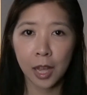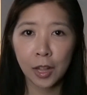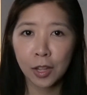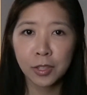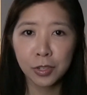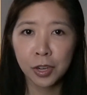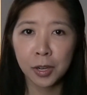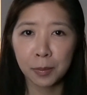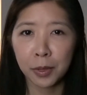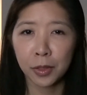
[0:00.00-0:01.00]
I'll also try
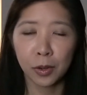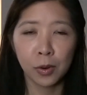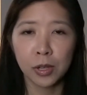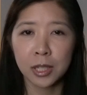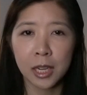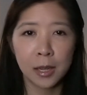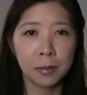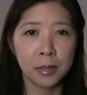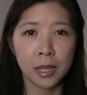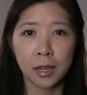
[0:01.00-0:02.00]
to put the course
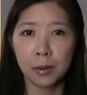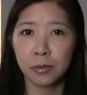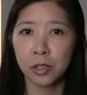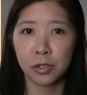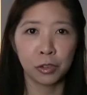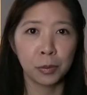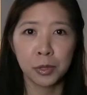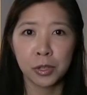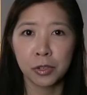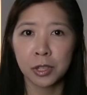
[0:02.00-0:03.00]
names and a
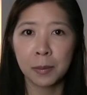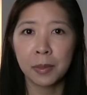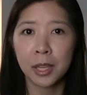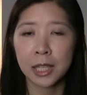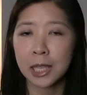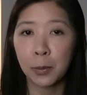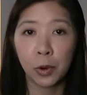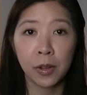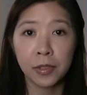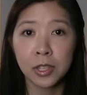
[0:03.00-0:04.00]
description or something
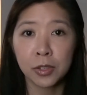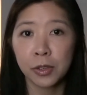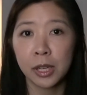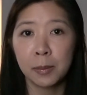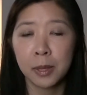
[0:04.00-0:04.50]
somewhere on the screen,